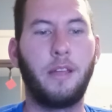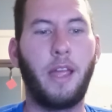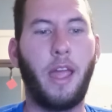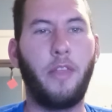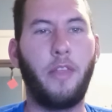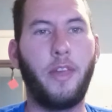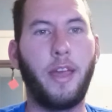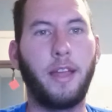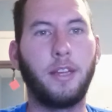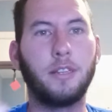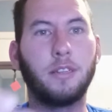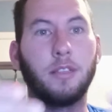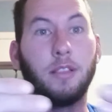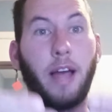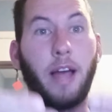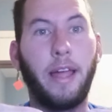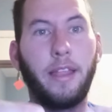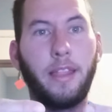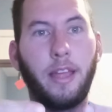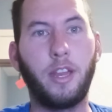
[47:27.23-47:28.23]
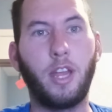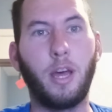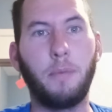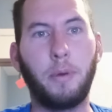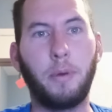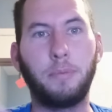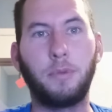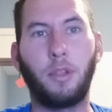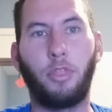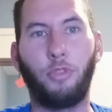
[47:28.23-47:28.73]
and then just line that
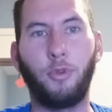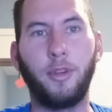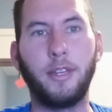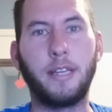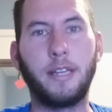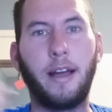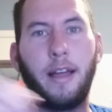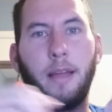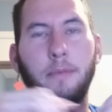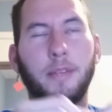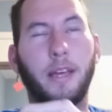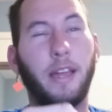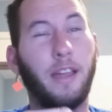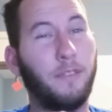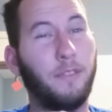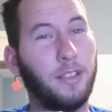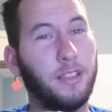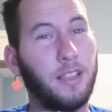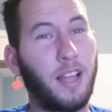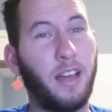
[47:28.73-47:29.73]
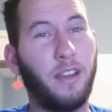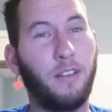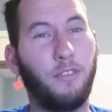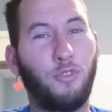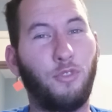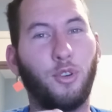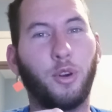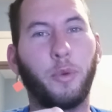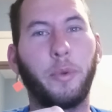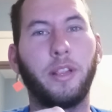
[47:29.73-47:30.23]
up up to three times. I have a lot
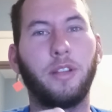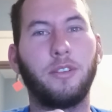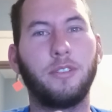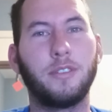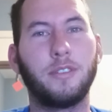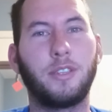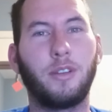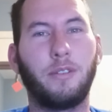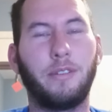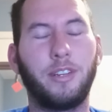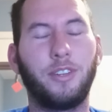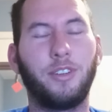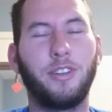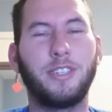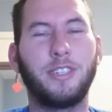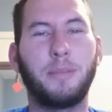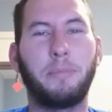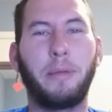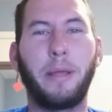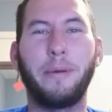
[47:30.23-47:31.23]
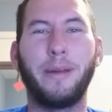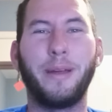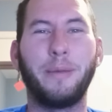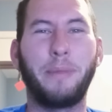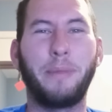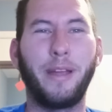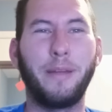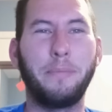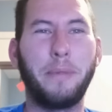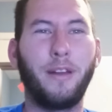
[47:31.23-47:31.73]
of four wheelers. Don't underestimate
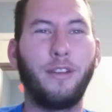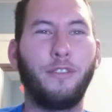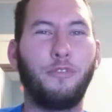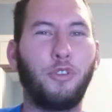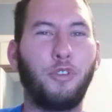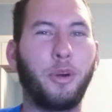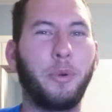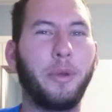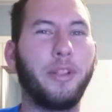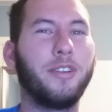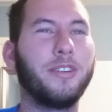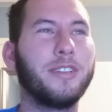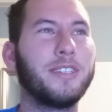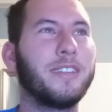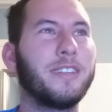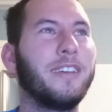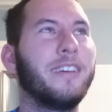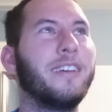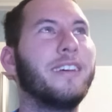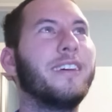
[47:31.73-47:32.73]
my amount of four wheelers.